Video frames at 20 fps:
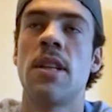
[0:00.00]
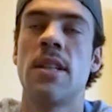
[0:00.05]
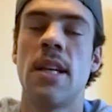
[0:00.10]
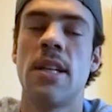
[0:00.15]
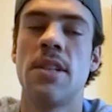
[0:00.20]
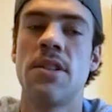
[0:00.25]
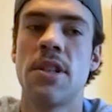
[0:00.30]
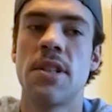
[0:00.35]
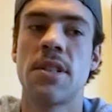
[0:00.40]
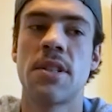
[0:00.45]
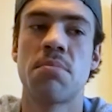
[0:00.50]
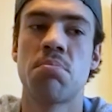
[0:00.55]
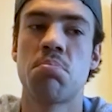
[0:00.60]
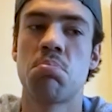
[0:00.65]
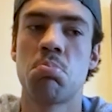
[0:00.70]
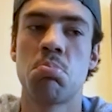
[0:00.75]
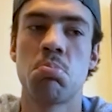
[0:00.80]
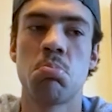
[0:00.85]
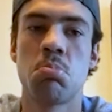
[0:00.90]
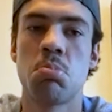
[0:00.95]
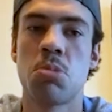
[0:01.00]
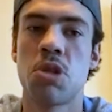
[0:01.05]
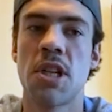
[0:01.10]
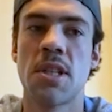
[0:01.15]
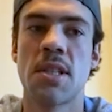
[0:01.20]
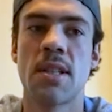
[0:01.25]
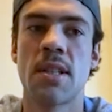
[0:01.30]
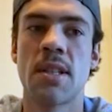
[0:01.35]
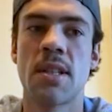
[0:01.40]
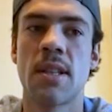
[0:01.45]
And then
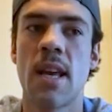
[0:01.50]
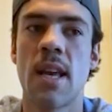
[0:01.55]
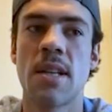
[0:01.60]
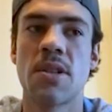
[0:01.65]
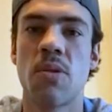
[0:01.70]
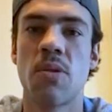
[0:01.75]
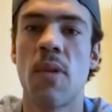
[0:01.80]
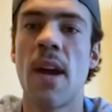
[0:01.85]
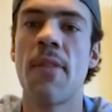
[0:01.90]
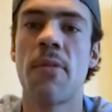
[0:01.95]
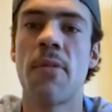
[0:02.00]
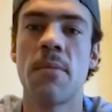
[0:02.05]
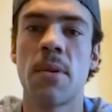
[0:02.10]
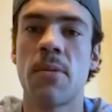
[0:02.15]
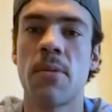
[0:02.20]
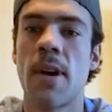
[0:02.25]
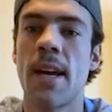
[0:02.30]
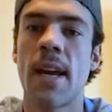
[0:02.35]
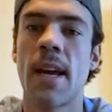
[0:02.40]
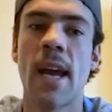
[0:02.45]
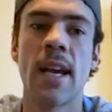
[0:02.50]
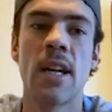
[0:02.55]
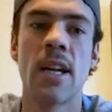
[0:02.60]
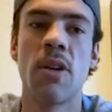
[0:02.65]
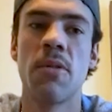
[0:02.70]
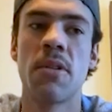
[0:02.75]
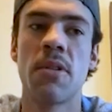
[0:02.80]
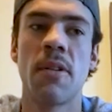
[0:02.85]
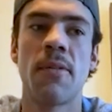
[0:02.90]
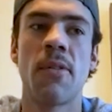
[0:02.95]
just things away from the rink, hanging out
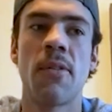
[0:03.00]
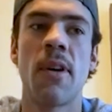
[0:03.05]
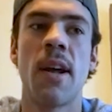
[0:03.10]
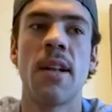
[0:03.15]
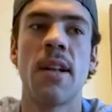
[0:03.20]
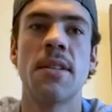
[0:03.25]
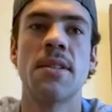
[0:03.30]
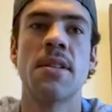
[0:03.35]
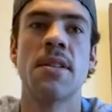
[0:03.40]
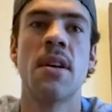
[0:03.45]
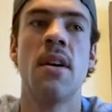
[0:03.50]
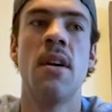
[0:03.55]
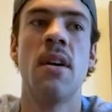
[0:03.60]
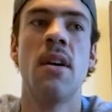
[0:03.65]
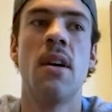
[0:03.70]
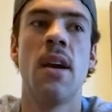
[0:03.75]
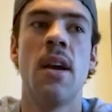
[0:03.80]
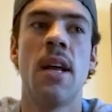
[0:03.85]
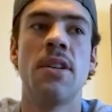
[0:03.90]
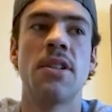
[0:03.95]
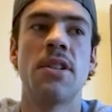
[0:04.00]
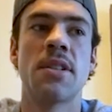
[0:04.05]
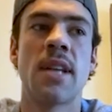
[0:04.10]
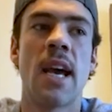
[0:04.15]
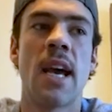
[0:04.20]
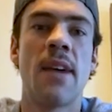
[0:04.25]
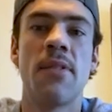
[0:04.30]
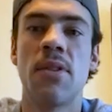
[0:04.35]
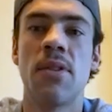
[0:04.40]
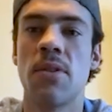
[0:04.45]
with your friends, and just
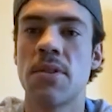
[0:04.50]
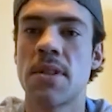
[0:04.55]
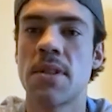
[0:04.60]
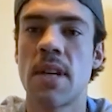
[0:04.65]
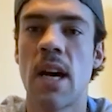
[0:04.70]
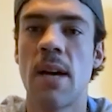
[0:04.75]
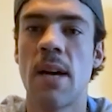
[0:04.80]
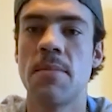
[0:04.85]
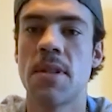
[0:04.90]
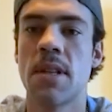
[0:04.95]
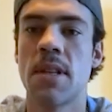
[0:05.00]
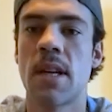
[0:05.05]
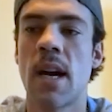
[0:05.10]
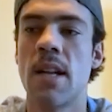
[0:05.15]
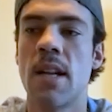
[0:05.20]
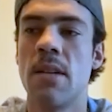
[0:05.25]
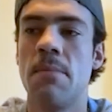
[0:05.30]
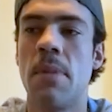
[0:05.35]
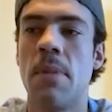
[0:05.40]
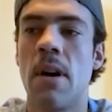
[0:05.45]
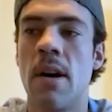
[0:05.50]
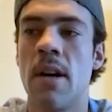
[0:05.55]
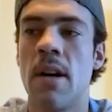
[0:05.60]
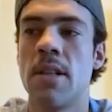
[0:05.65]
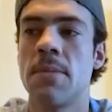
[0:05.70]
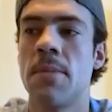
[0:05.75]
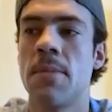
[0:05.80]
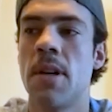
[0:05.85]
having those times to kind of bond.